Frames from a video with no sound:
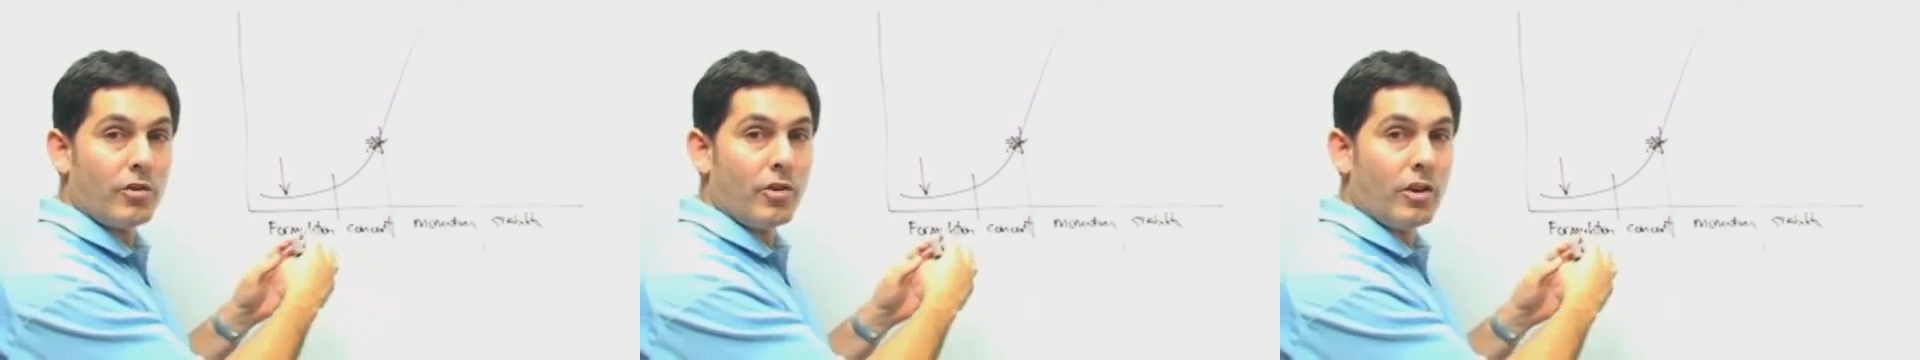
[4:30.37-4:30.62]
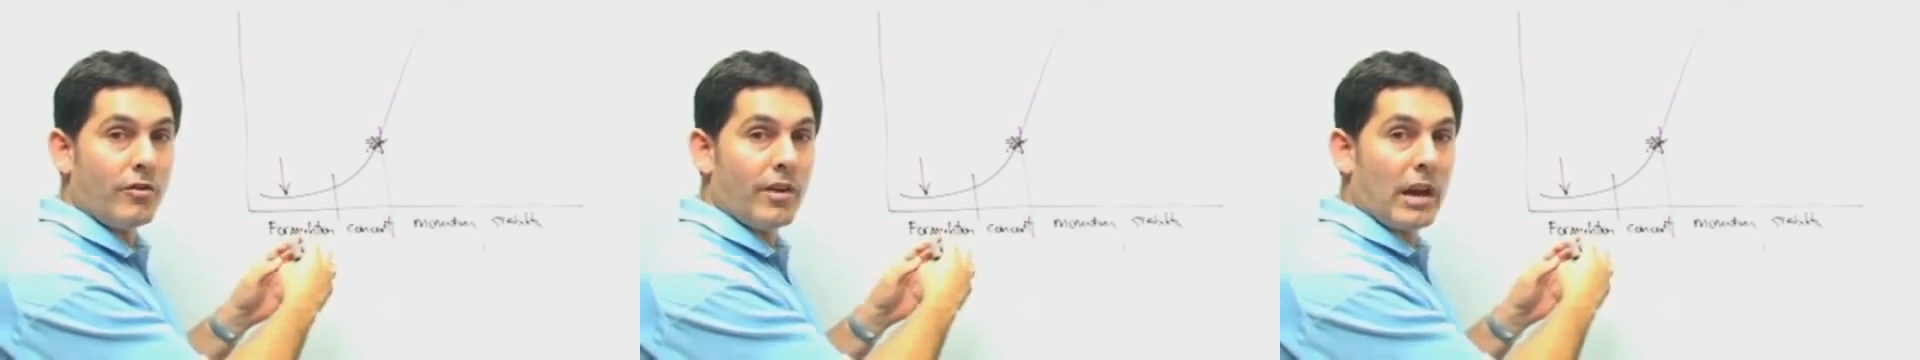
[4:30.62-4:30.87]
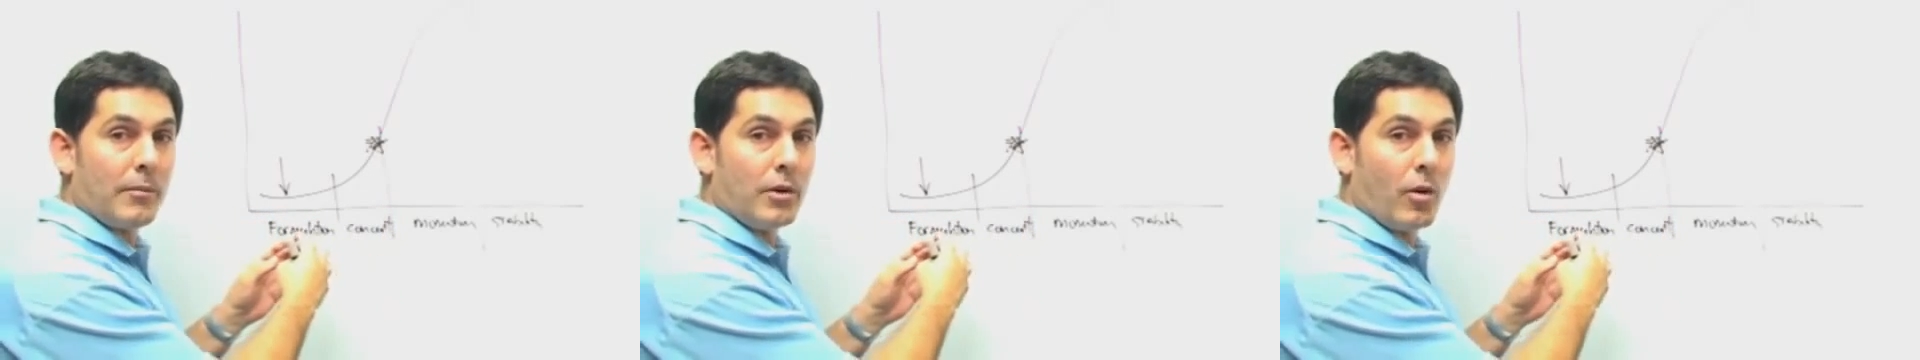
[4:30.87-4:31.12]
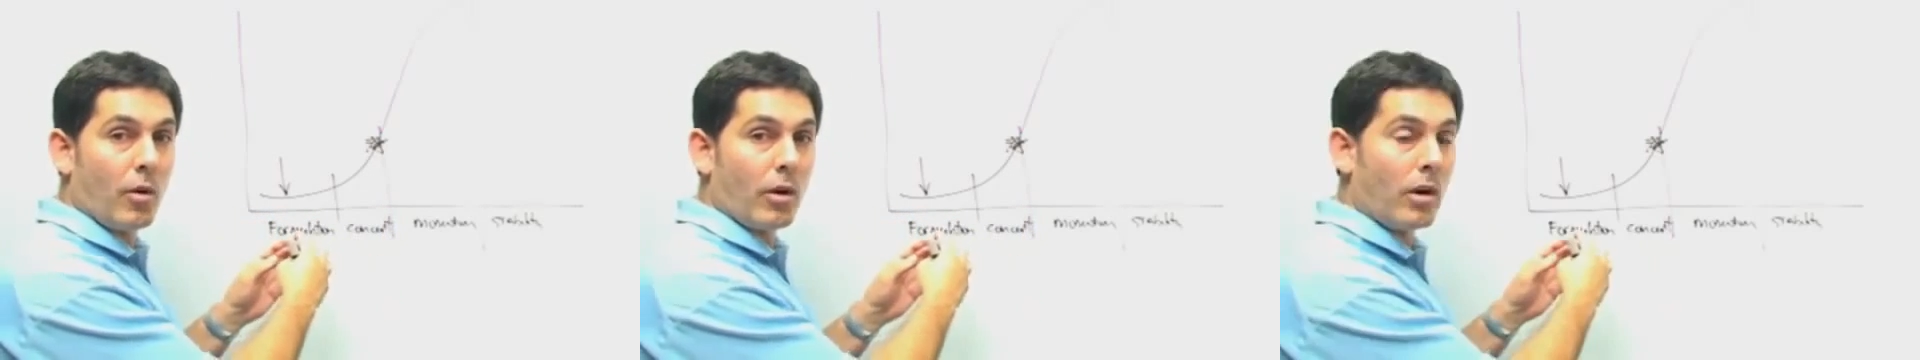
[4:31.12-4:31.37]
to
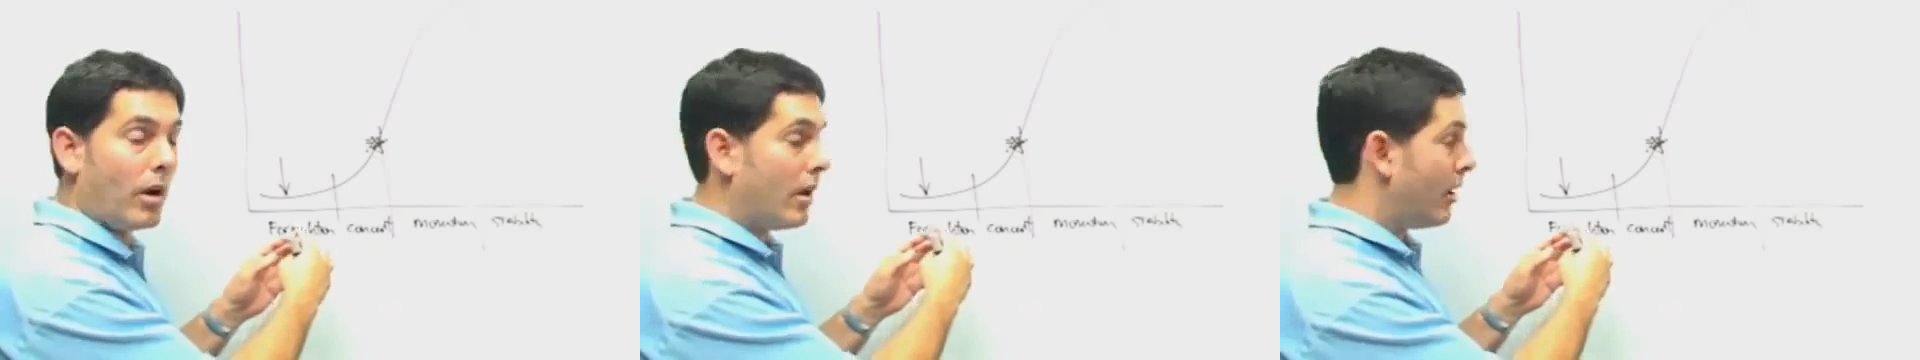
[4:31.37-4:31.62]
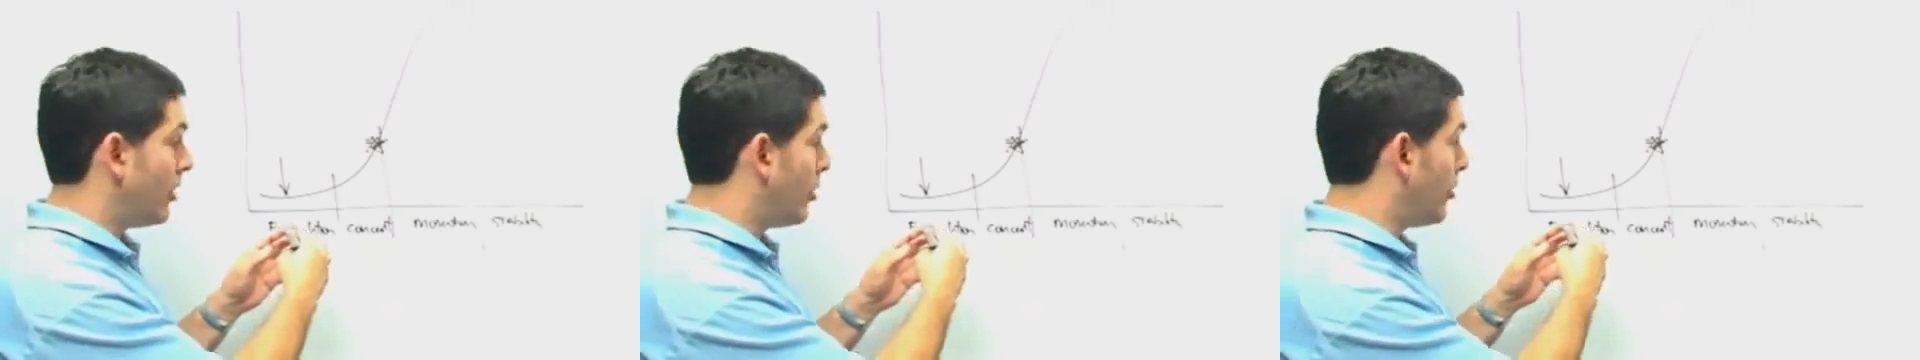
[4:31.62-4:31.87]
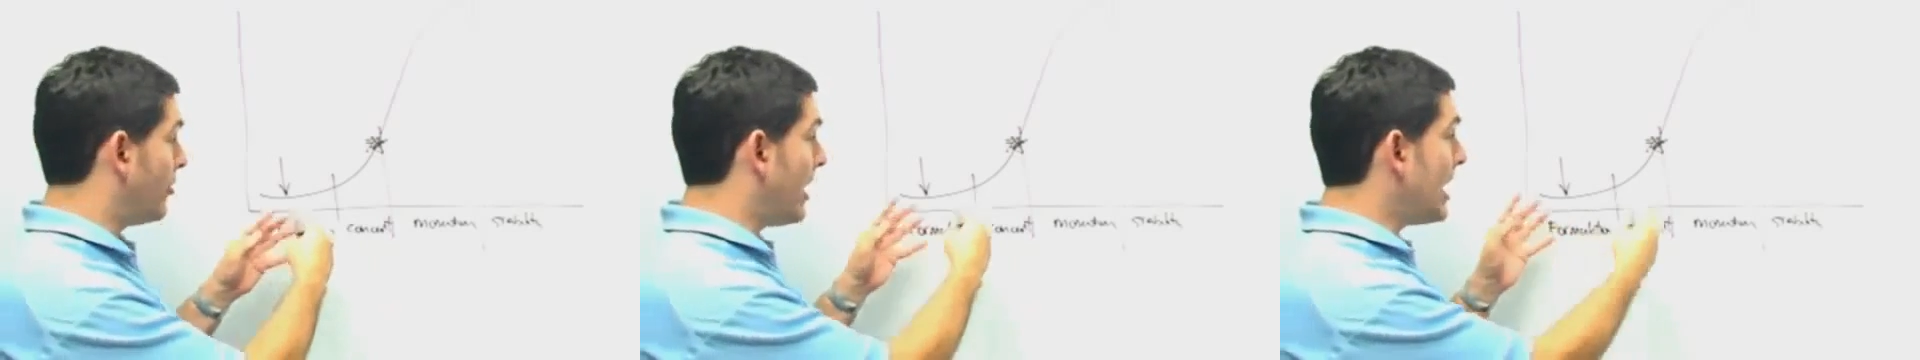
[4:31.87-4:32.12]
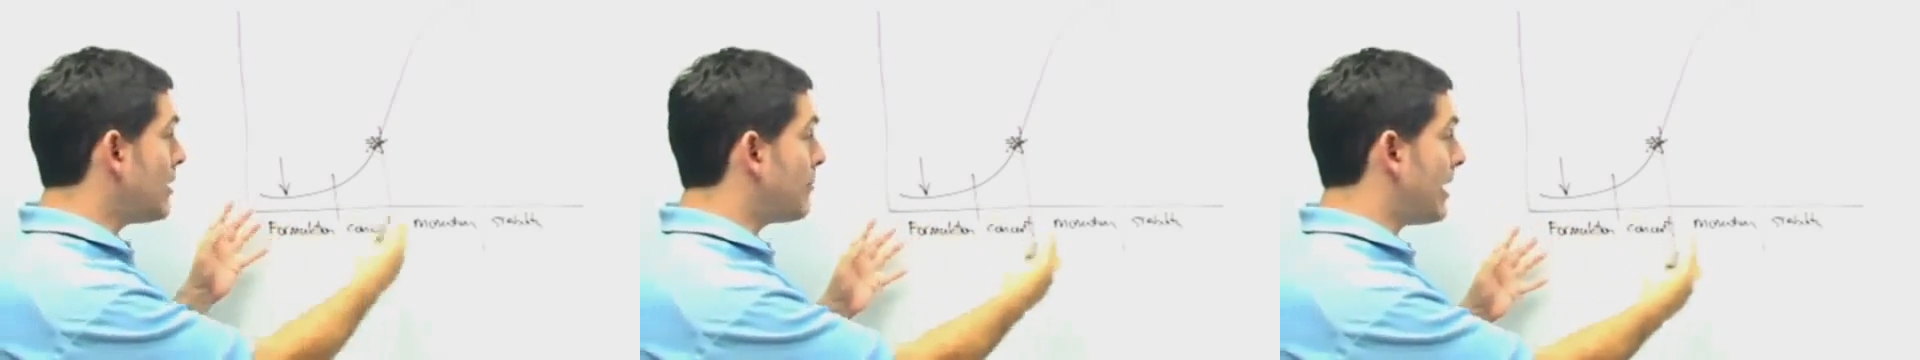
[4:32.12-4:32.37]
develop your
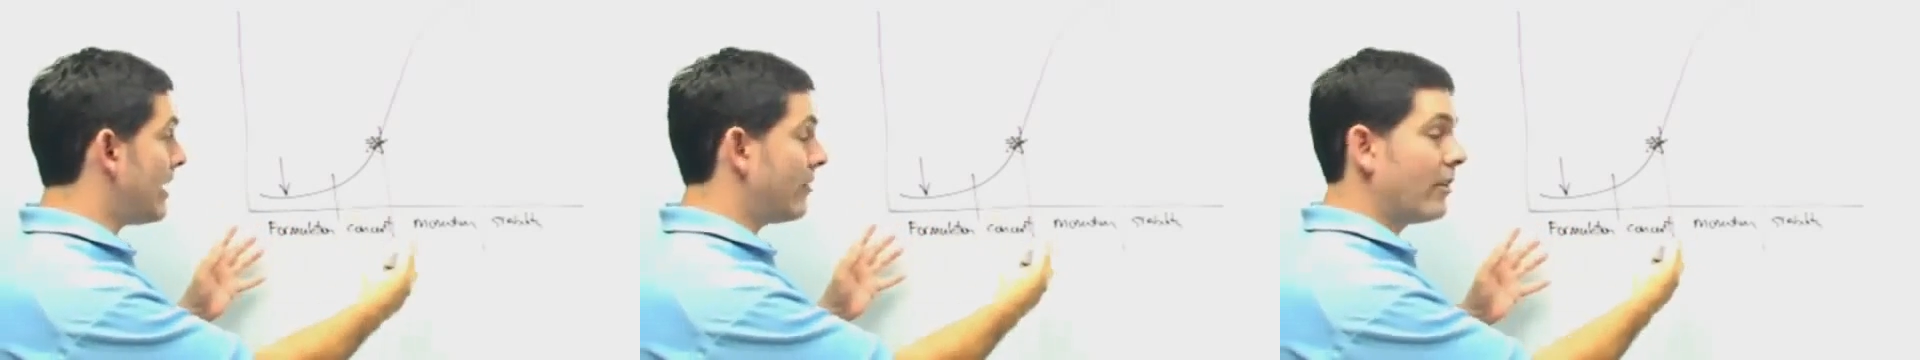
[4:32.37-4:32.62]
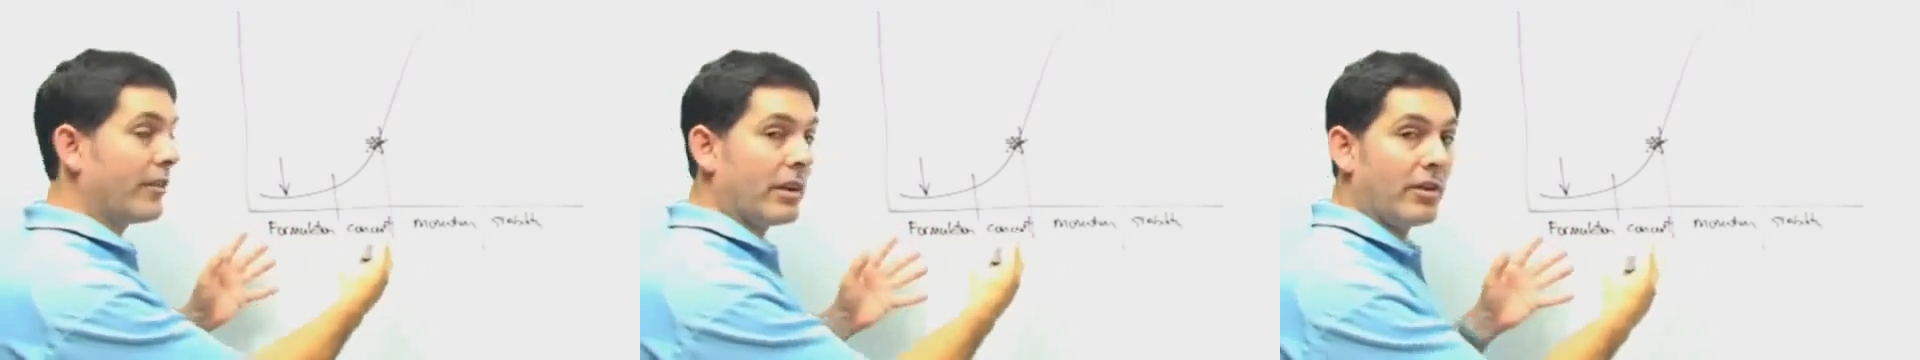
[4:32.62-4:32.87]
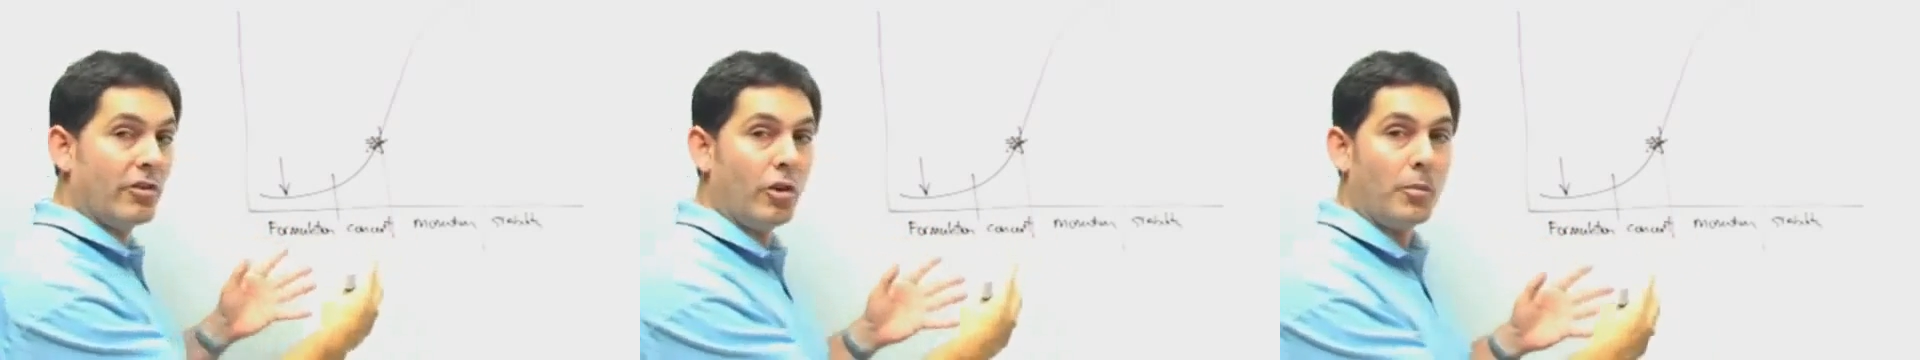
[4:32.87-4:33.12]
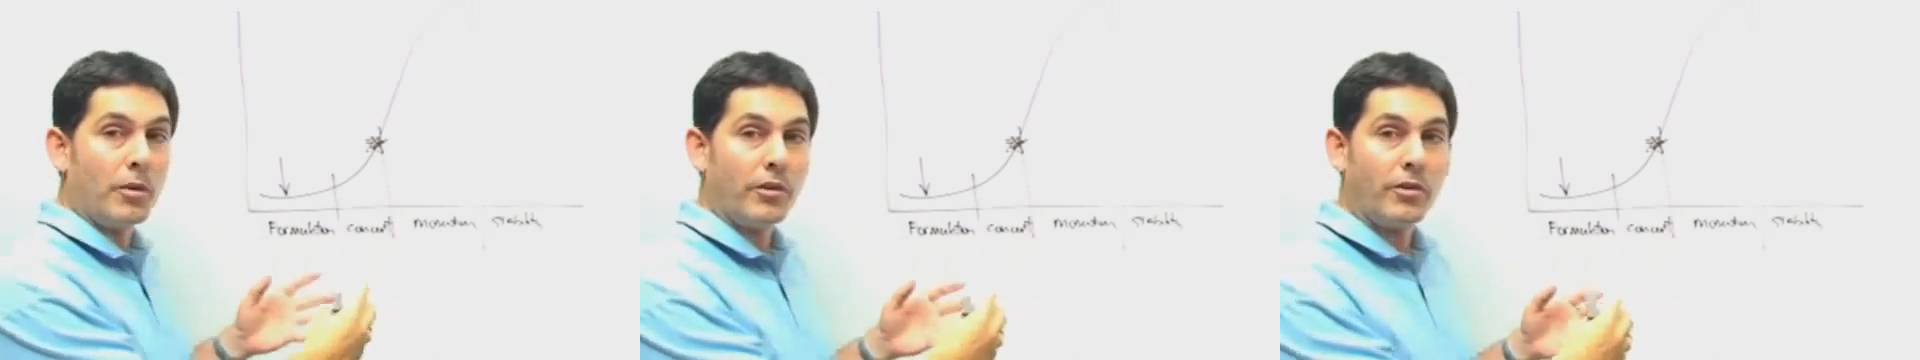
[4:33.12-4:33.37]
database of
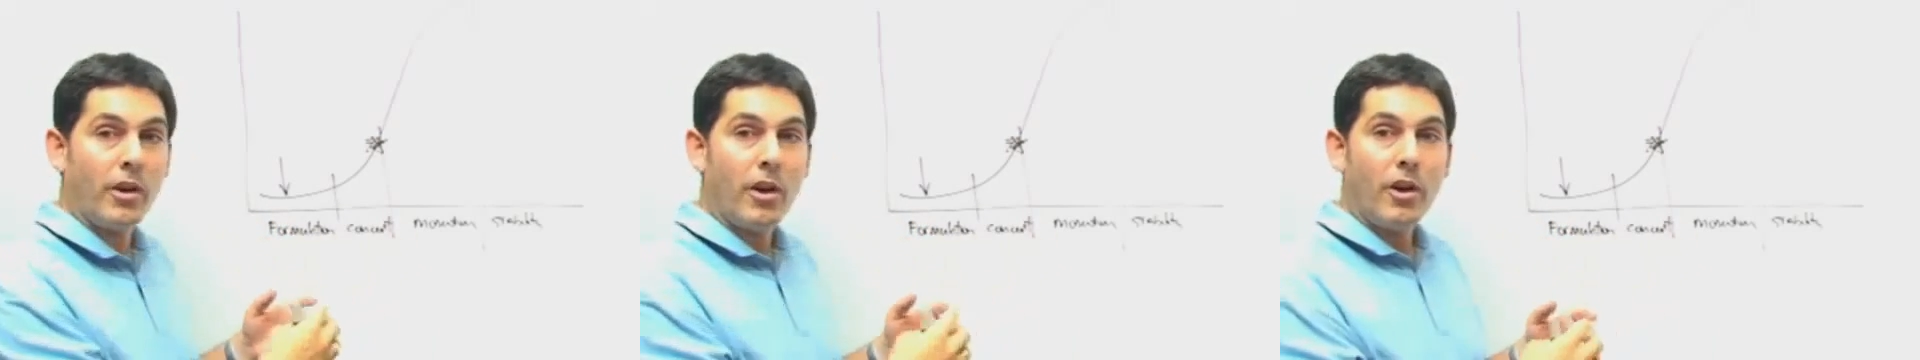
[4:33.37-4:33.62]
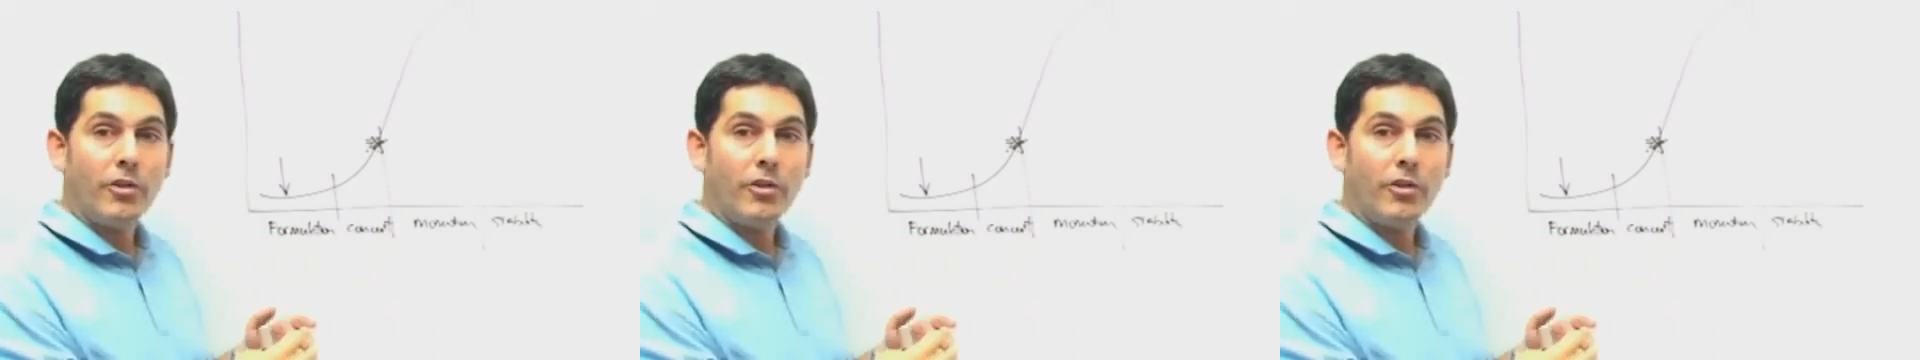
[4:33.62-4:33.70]
consumers.